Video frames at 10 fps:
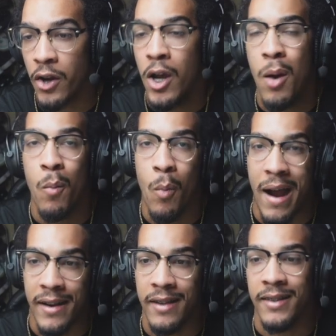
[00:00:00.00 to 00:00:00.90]

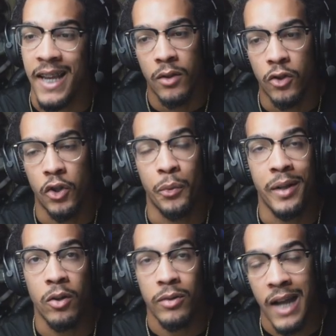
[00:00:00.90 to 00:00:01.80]
minus 8. So the reload
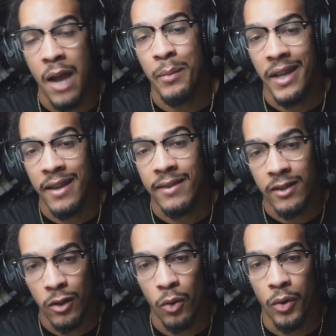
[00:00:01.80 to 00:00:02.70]
time is
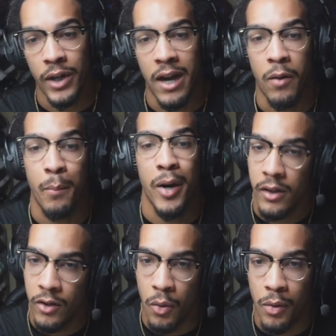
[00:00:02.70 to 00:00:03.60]
slower now, but don't
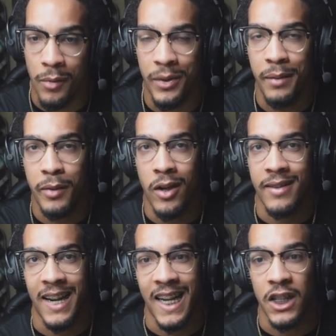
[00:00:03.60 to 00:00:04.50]
worry because I
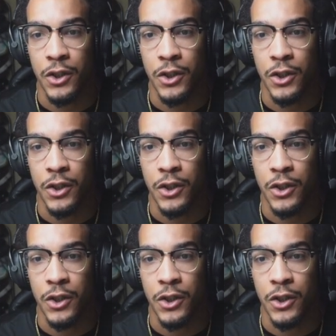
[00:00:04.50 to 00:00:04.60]
got you.